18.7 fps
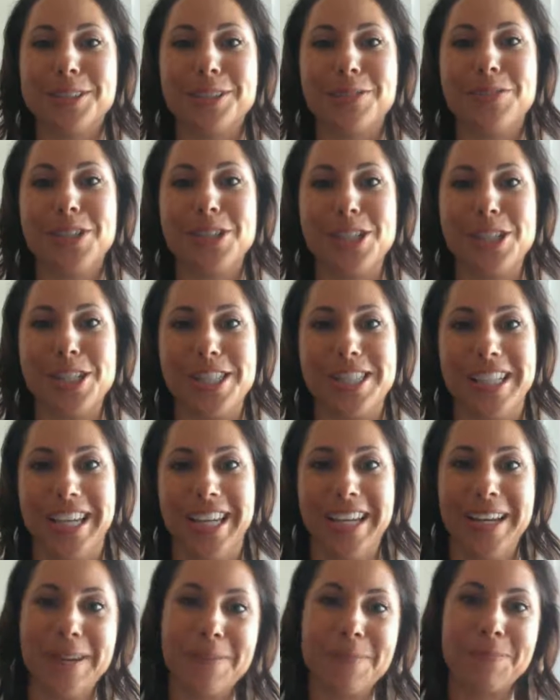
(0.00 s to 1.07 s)

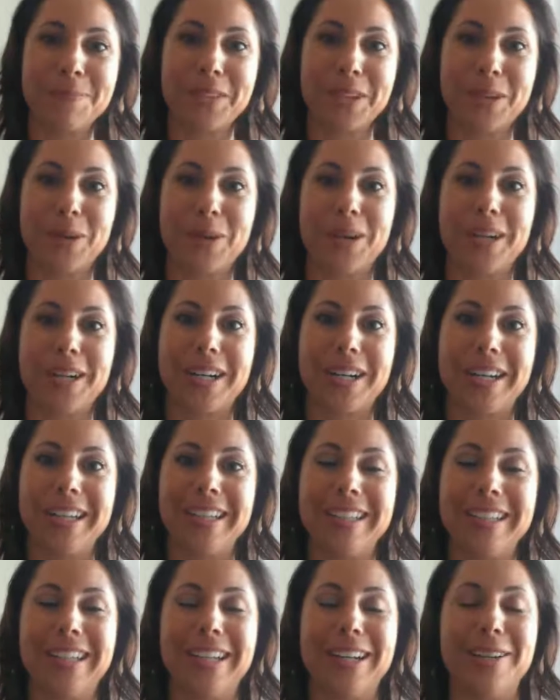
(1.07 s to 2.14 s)
deficiency or,
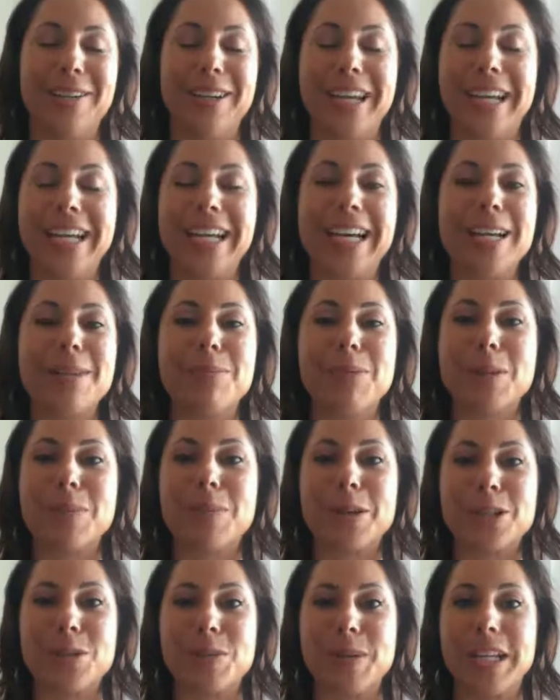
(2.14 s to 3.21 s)
any kind of blood
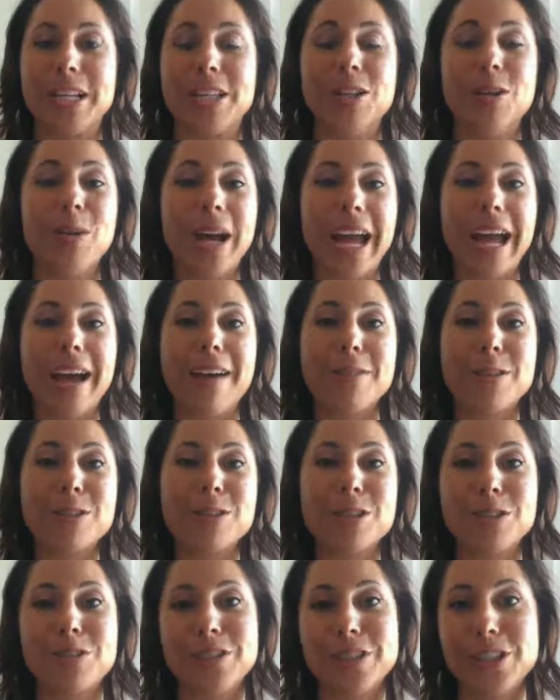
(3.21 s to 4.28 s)
pressure. You don't have those
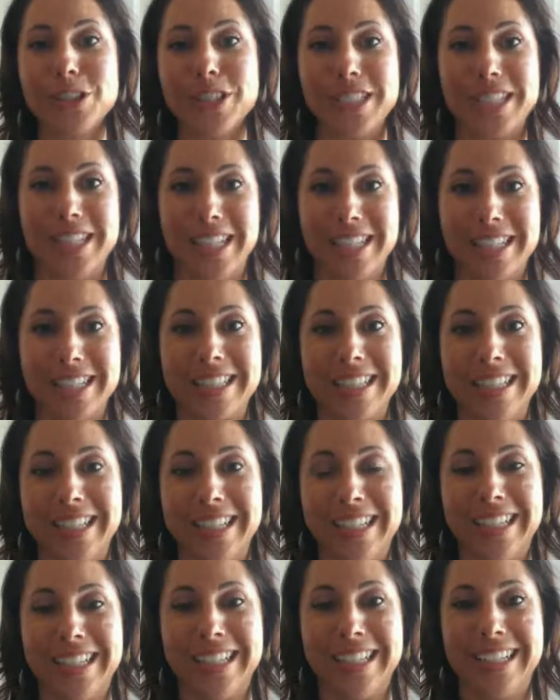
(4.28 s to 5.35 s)
deficiencies.
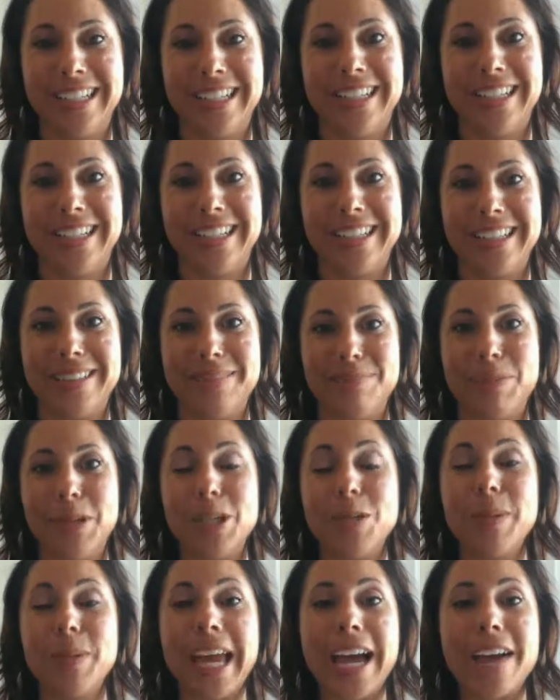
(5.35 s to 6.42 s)

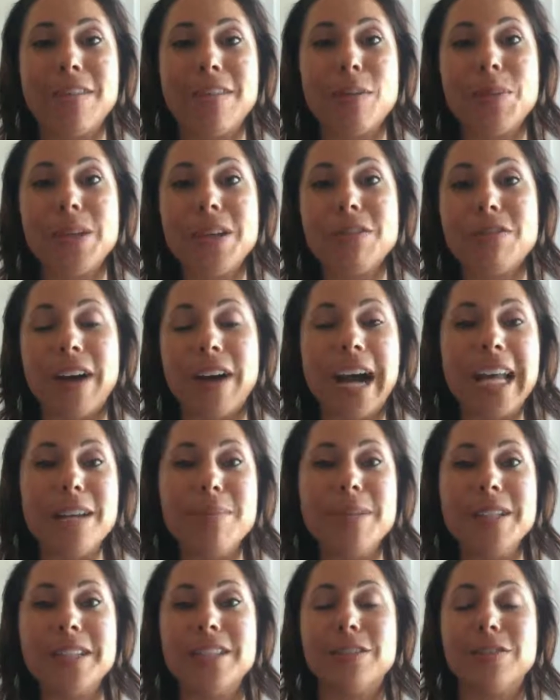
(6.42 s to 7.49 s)
But you may have a B
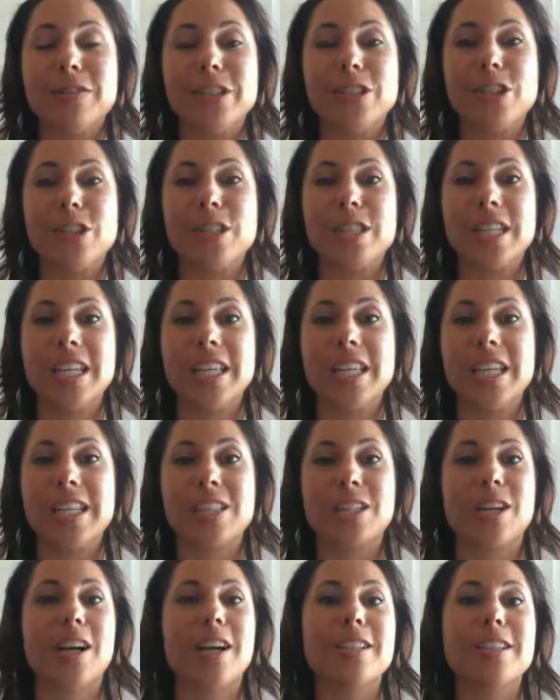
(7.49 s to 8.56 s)
vitamin deficiency
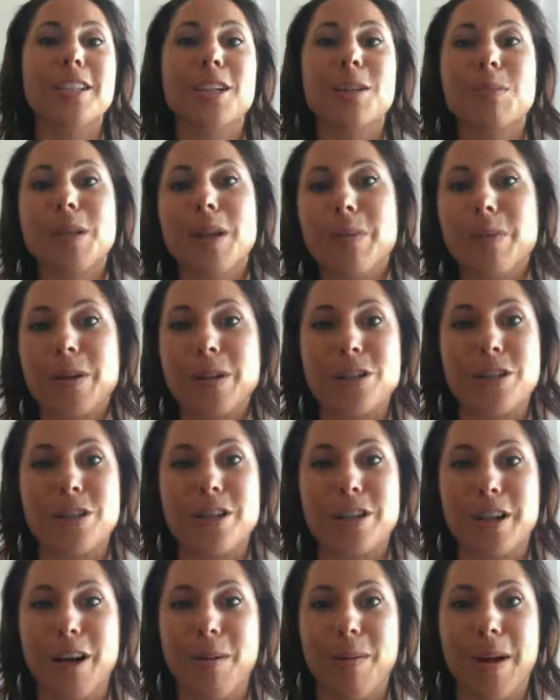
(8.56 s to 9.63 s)
that's causing your blood pressure
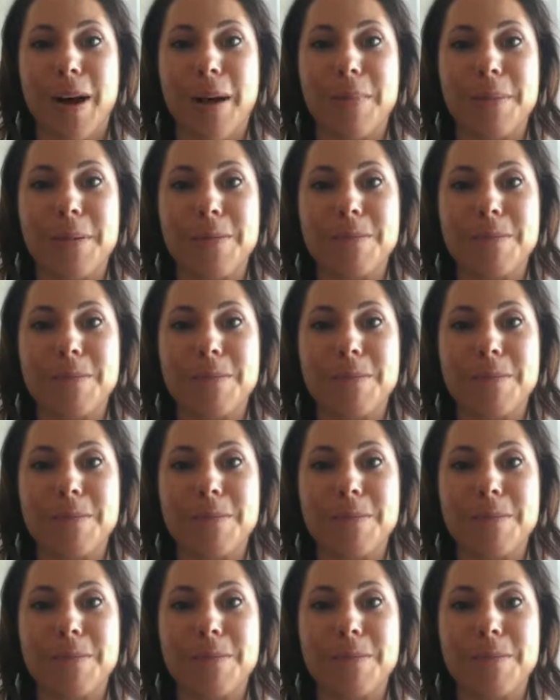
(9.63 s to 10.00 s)
to go up.